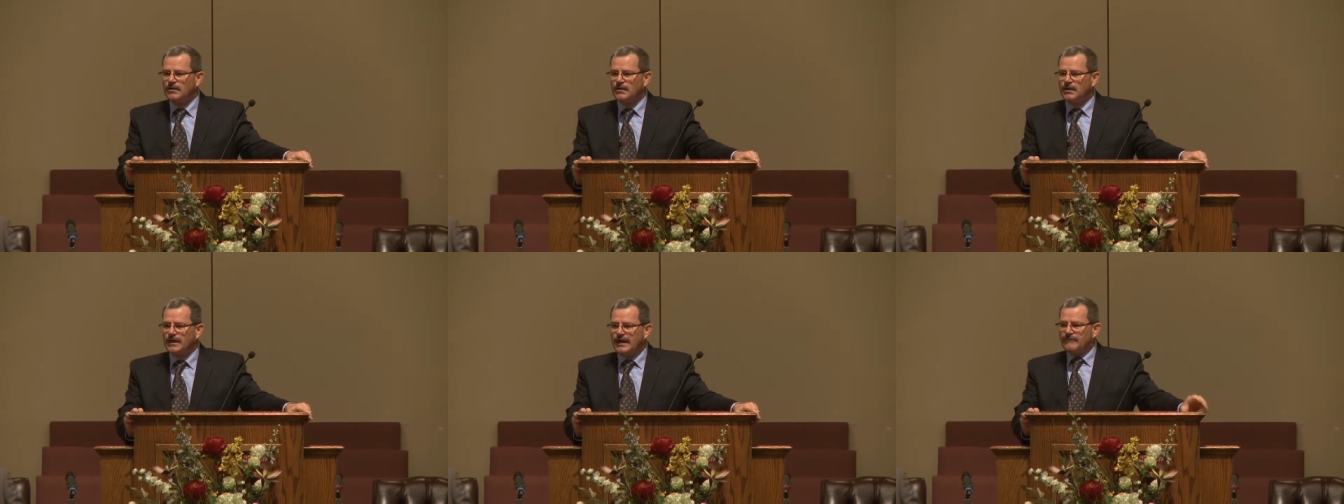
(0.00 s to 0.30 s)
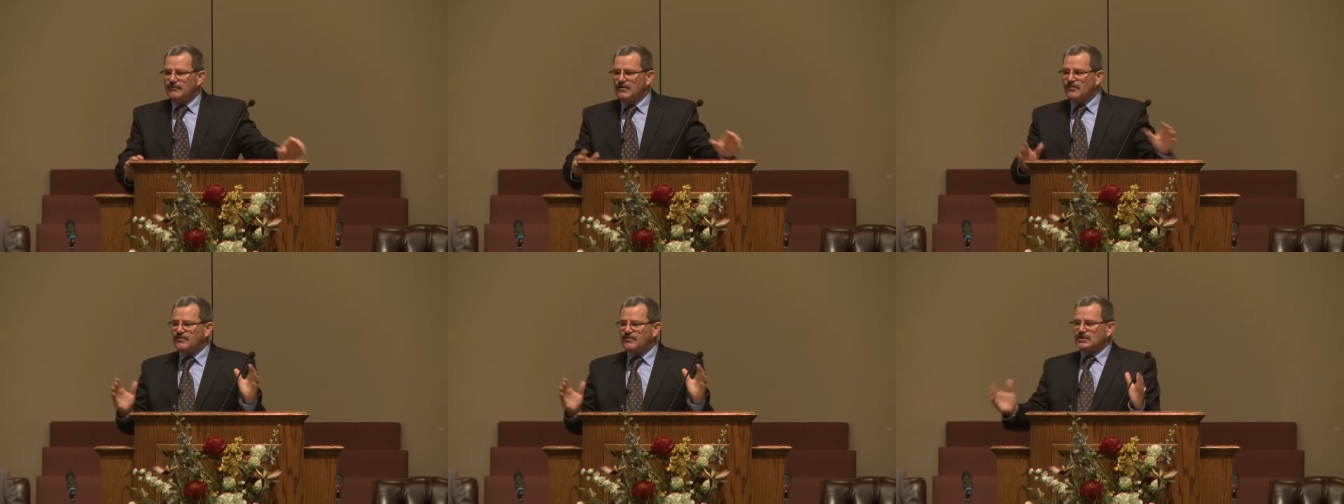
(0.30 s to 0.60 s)

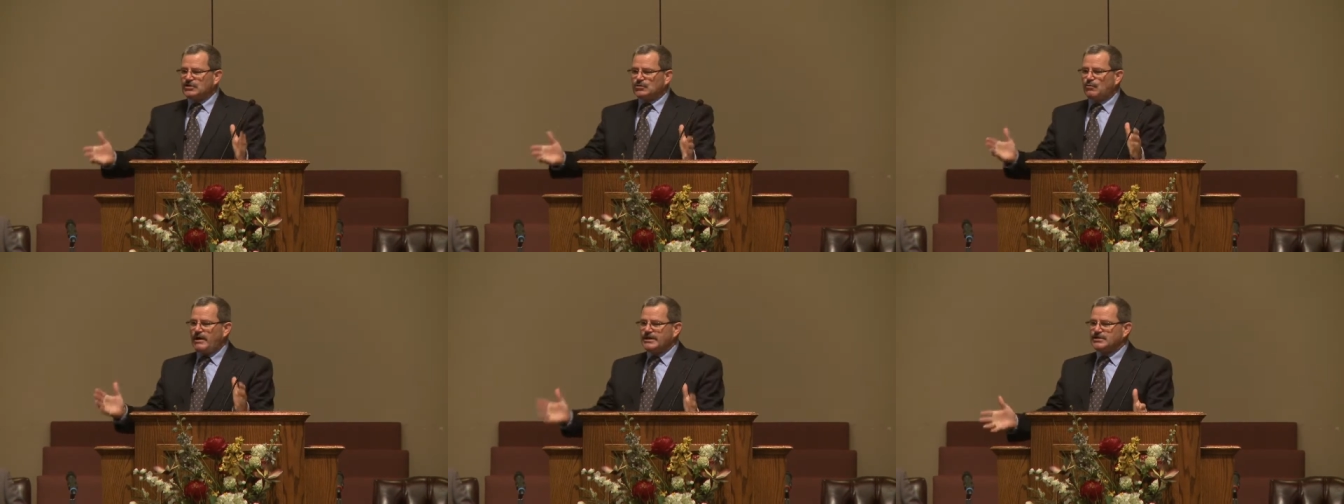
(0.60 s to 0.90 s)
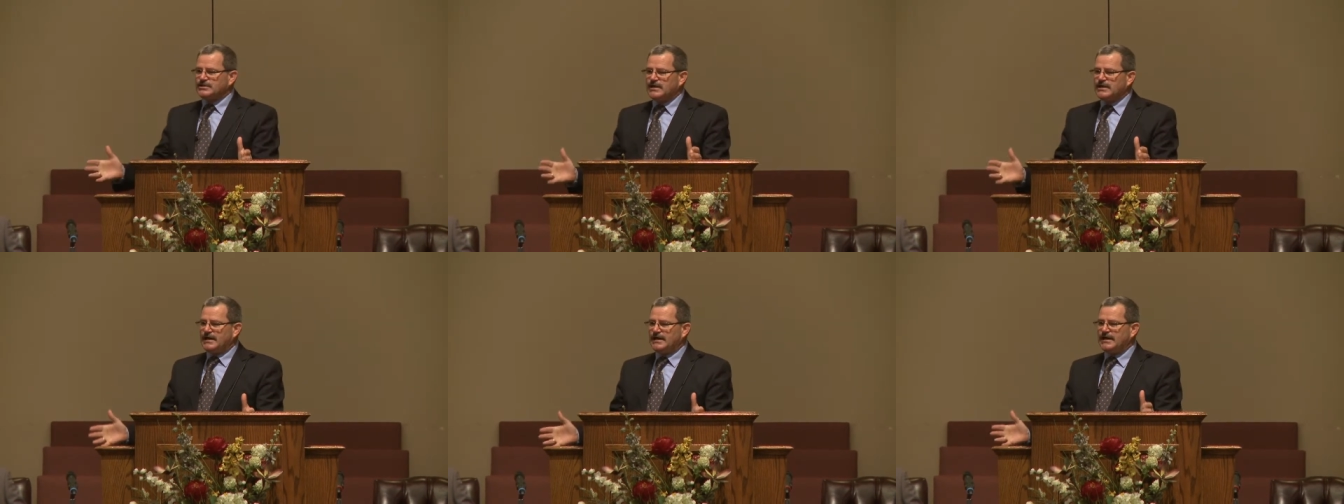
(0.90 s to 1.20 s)
Every
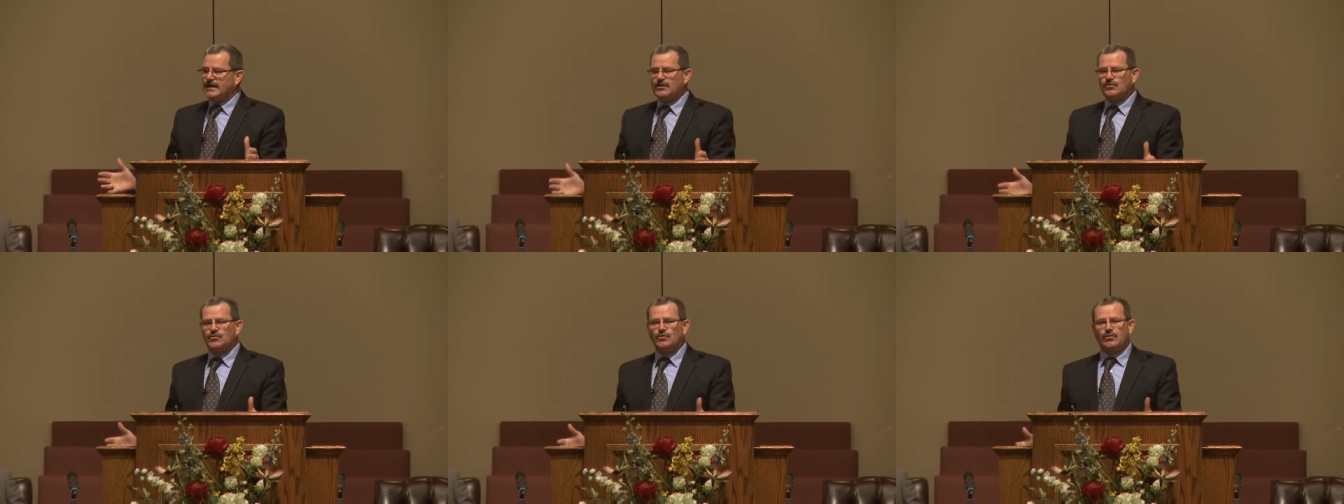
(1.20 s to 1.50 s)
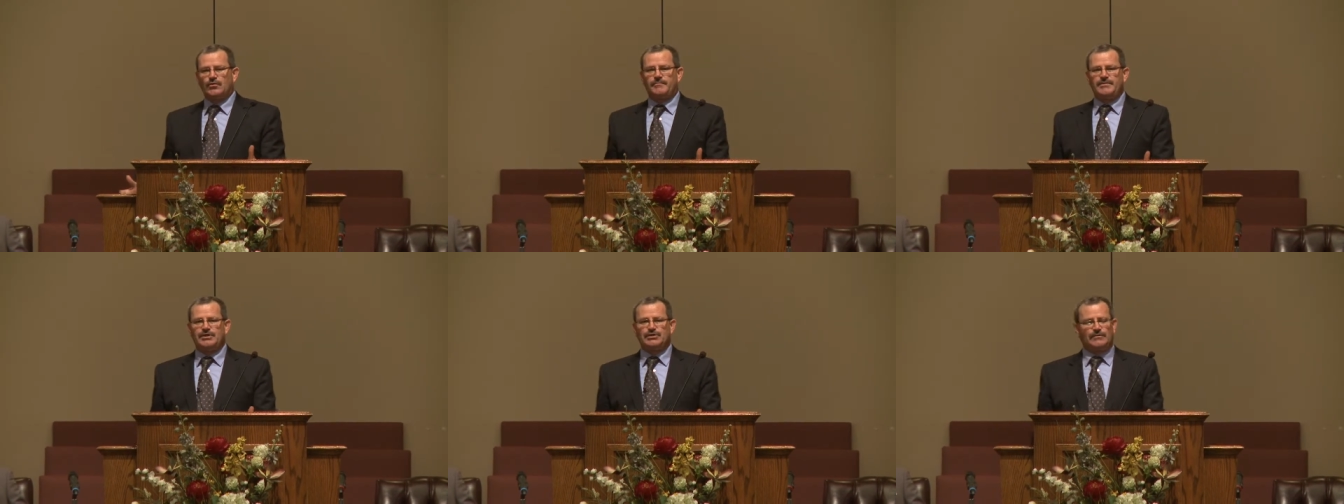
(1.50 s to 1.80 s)
situation I get into on
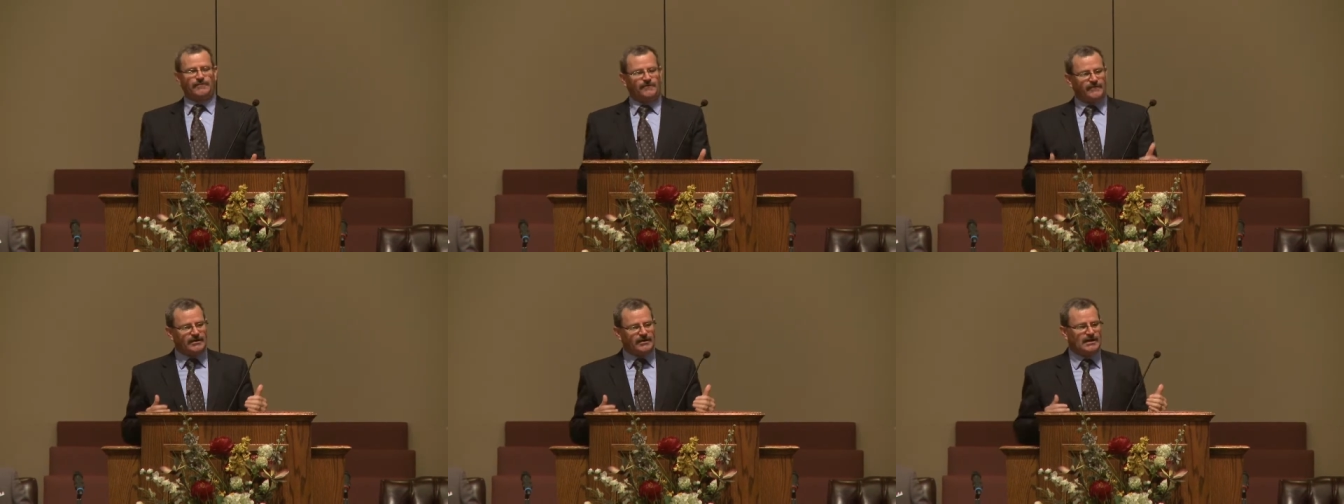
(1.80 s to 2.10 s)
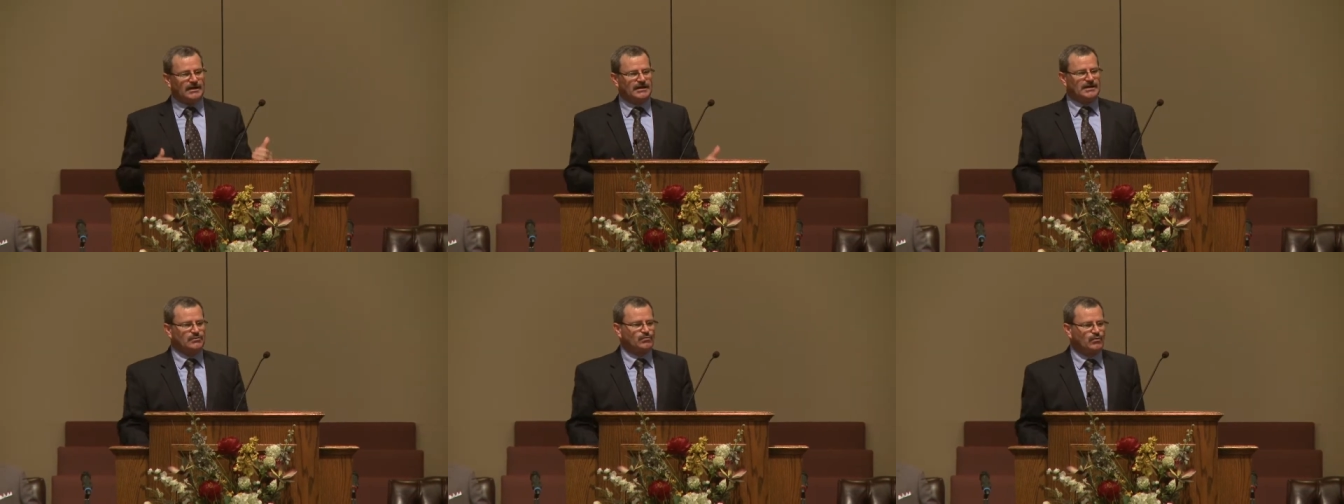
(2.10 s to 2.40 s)
a mission field, I
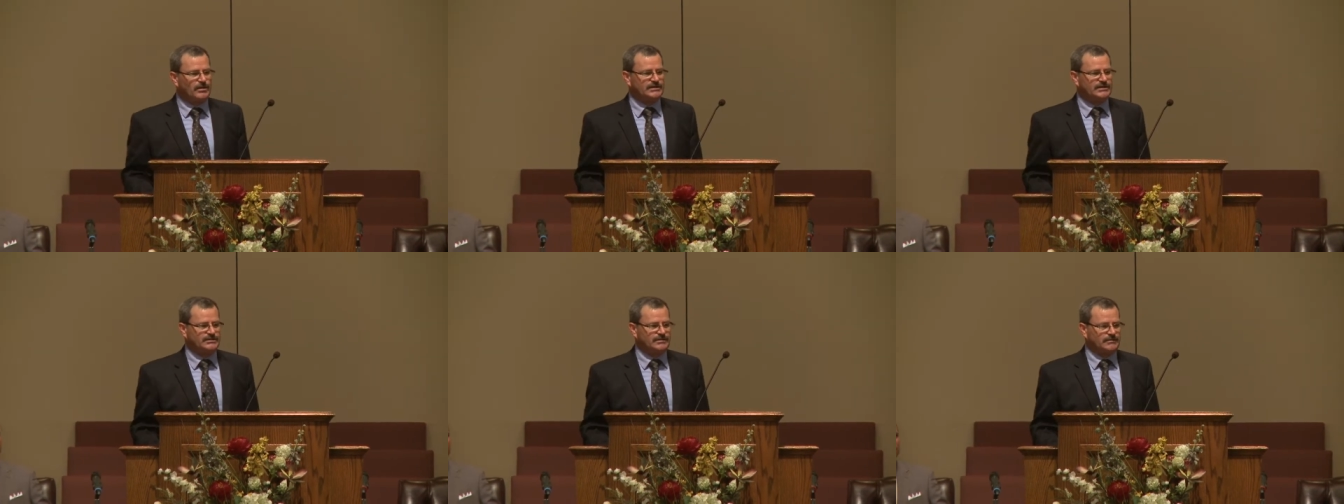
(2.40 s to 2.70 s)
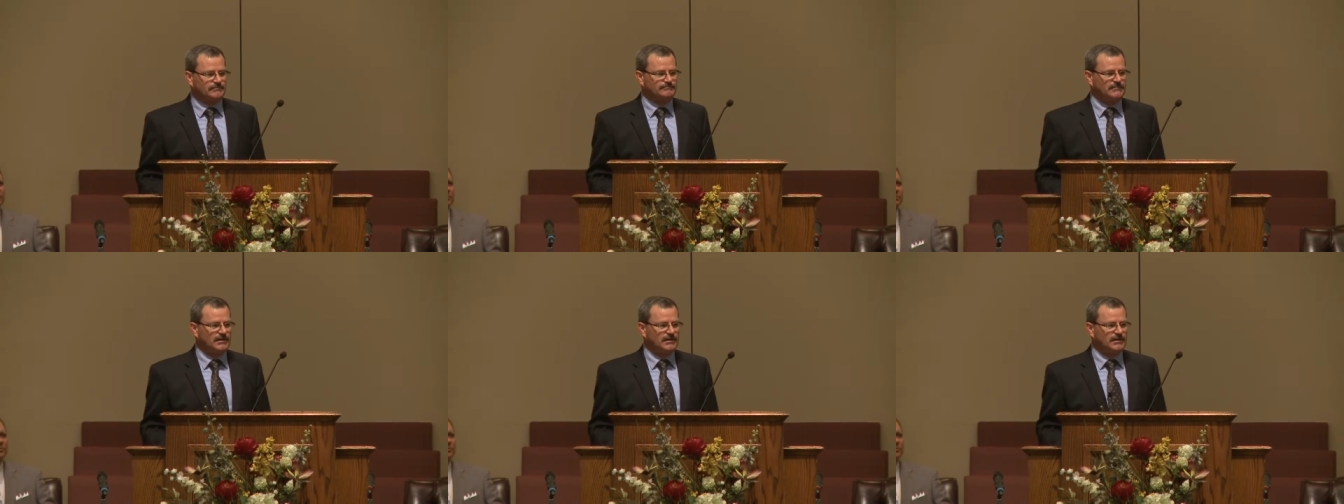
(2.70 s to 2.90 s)
need wisdom.